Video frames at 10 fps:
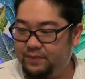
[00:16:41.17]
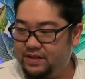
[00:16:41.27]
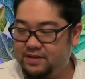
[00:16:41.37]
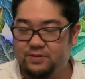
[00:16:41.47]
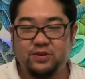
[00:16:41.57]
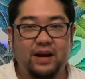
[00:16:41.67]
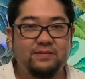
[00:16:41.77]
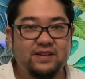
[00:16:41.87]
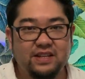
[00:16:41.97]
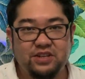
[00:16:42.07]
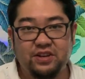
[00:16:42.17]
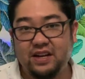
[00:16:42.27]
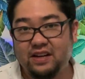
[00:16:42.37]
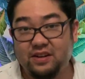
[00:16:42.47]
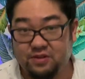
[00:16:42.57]
subscribe to the
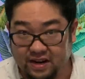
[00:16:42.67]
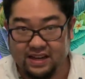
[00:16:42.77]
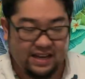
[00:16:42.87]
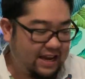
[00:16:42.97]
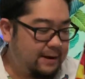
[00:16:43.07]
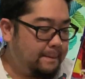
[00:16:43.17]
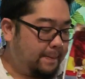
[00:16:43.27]
drink crate yet.